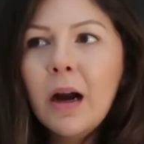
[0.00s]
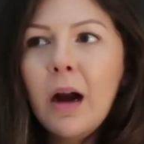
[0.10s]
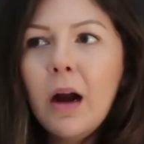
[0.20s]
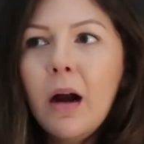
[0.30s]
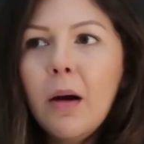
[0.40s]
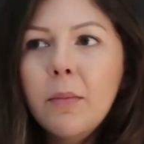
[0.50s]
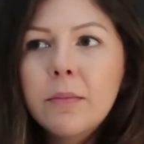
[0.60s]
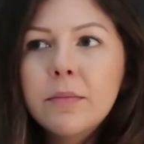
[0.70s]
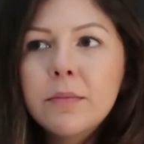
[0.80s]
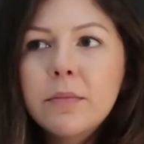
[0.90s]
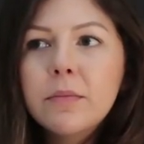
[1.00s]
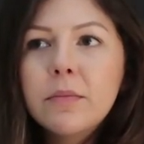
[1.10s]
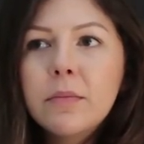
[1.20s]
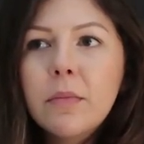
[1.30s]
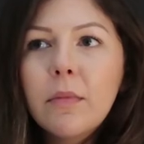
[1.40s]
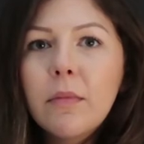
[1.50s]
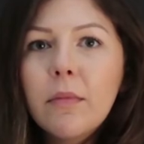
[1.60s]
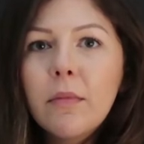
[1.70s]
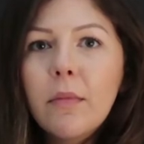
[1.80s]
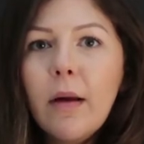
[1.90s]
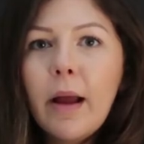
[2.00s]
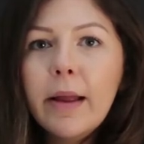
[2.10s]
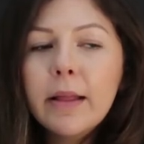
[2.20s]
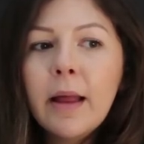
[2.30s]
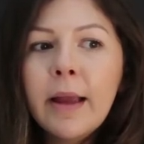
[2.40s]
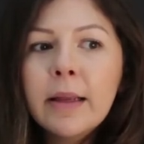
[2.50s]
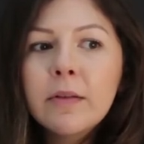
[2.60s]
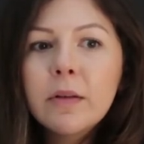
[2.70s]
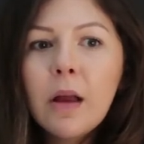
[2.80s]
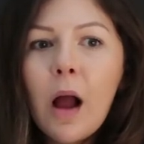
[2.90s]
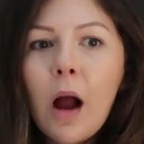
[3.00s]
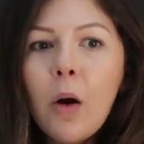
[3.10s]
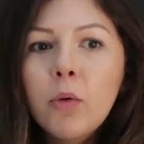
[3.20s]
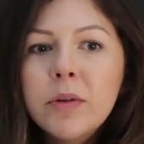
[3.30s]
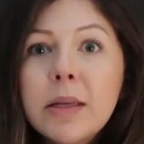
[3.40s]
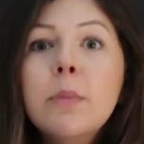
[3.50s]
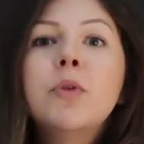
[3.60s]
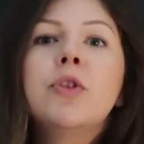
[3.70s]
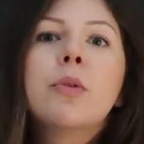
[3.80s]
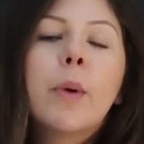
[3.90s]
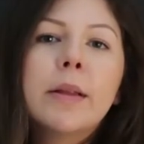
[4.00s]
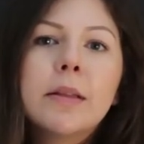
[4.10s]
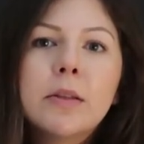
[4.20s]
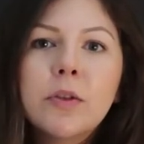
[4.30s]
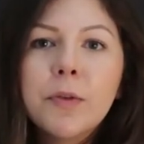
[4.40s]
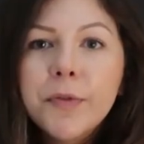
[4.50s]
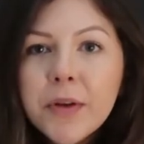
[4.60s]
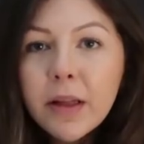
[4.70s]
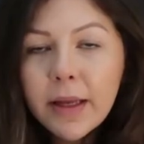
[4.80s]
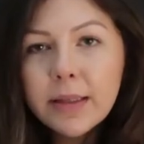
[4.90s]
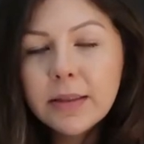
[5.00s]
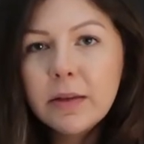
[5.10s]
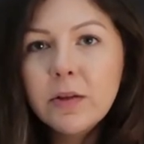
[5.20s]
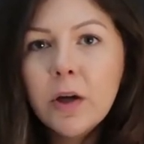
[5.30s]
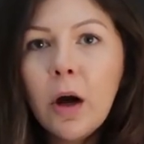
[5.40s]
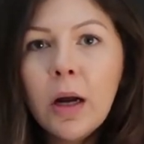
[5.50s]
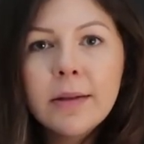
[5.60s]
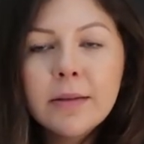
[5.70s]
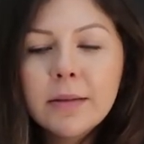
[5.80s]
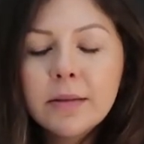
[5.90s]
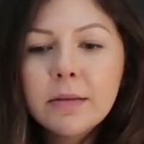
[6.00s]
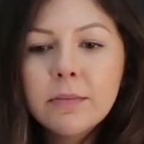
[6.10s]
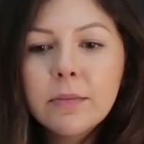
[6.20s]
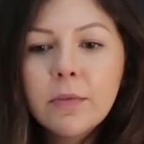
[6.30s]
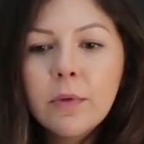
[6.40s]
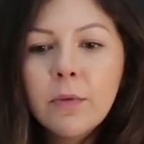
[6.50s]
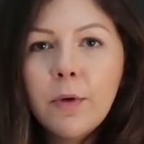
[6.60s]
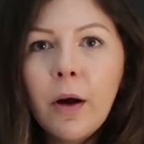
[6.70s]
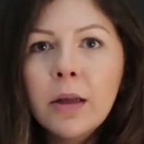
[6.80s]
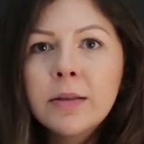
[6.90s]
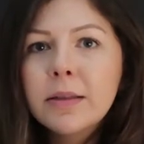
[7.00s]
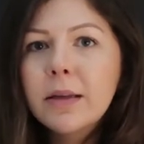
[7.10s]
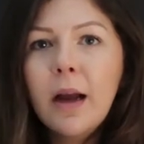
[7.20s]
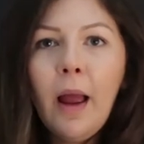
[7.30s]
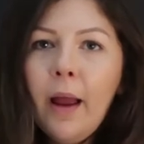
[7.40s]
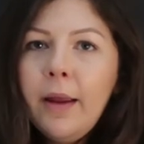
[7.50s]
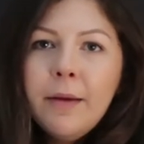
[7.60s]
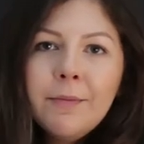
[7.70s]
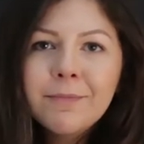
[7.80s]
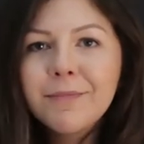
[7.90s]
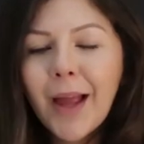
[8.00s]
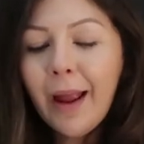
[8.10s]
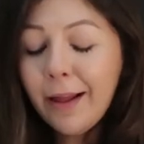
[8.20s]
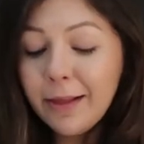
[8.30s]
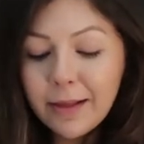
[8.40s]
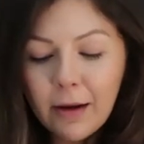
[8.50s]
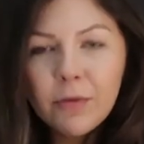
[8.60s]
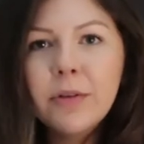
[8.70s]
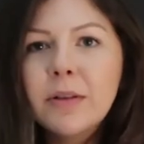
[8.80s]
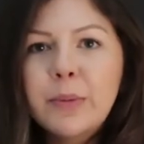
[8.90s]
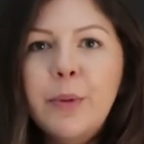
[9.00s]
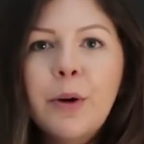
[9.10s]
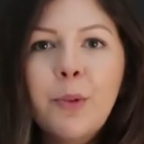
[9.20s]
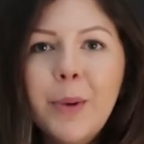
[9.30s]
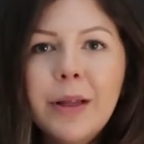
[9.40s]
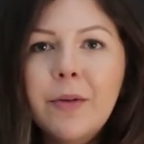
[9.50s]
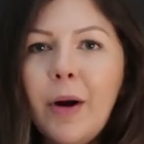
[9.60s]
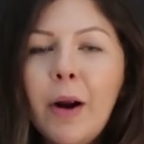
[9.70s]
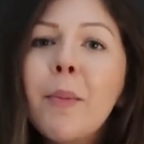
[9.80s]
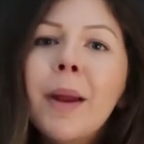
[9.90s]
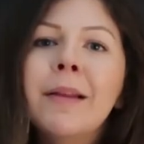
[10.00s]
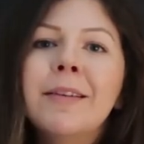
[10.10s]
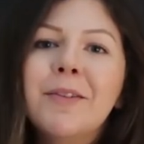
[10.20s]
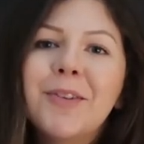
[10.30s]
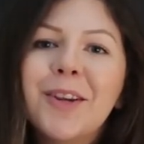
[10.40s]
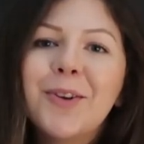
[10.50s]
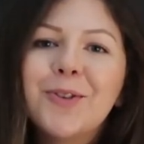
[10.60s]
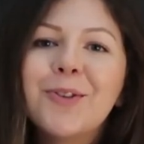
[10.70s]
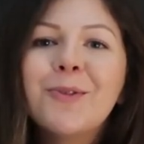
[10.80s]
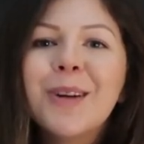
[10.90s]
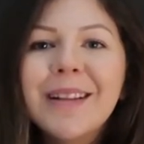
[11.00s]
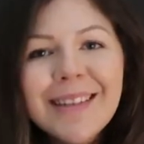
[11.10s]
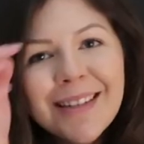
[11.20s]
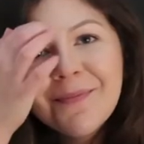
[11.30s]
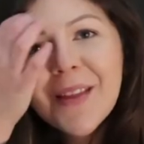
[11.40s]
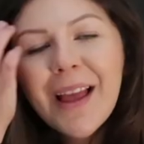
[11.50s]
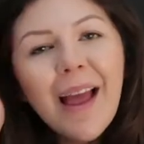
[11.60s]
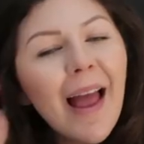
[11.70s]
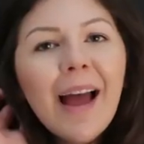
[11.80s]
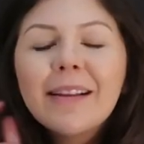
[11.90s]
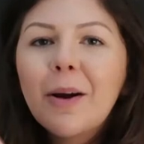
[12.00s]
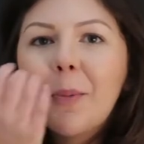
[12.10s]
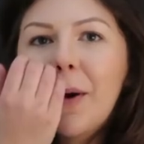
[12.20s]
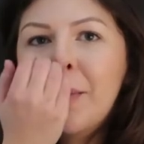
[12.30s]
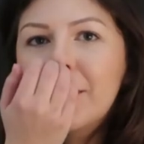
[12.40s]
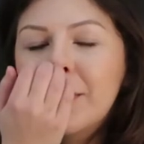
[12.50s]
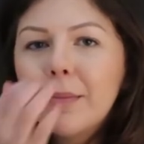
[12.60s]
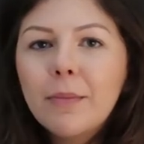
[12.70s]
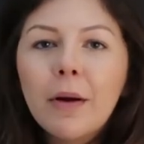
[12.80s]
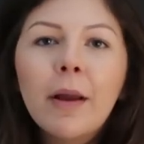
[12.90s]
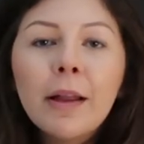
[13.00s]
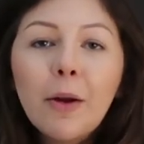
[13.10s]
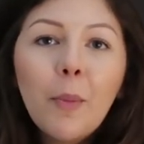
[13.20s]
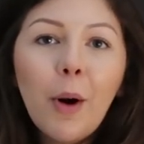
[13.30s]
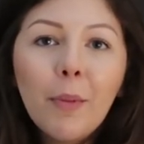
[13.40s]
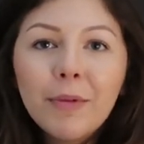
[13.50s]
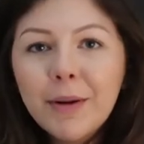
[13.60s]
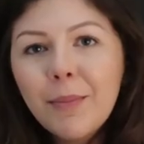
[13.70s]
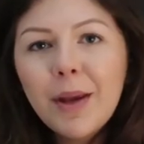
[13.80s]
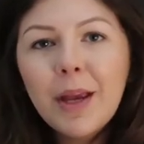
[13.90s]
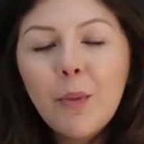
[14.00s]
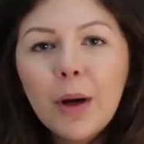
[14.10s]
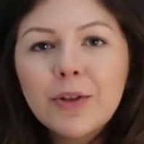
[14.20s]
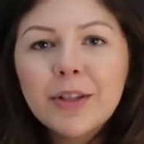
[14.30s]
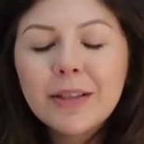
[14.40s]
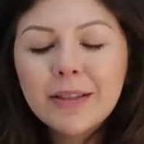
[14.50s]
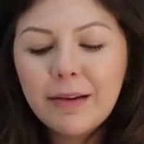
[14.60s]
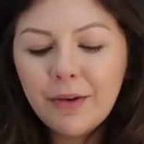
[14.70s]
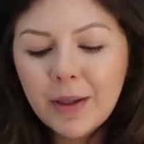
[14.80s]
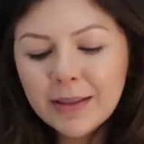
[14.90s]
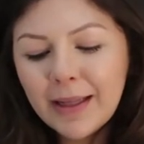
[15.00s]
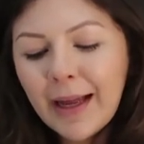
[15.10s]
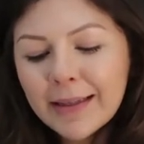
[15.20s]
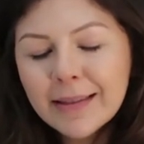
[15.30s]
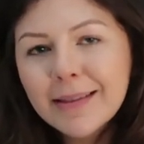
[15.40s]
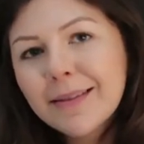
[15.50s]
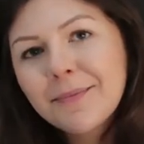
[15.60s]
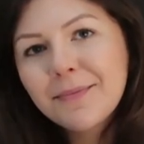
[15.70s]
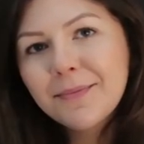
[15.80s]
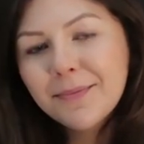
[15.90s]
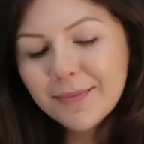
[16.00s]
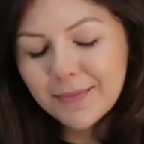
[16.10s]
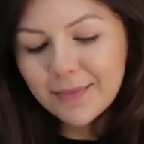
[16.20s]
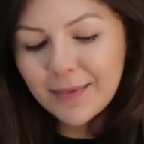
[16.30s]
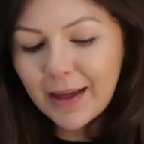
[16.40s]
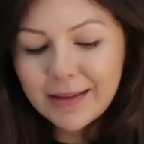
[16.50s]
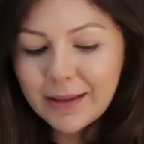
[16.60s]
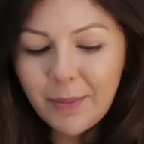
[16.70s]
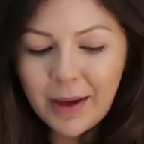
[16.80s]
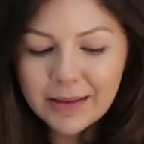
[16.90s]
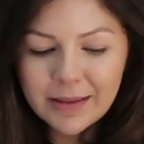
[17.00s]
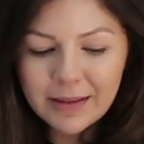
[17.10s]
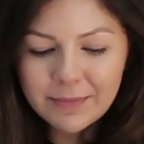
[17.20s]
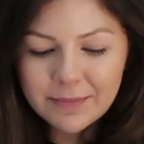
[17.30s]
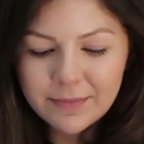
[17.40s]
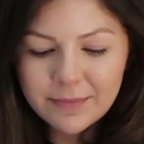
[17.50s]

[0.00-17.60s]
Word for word: Um, I liked how deep she went into feelings and thoughts and thoughts. I I love this book. Really recommend. I think you should read it, and I'll probably and I'll probably be watching the series next. It's amazing.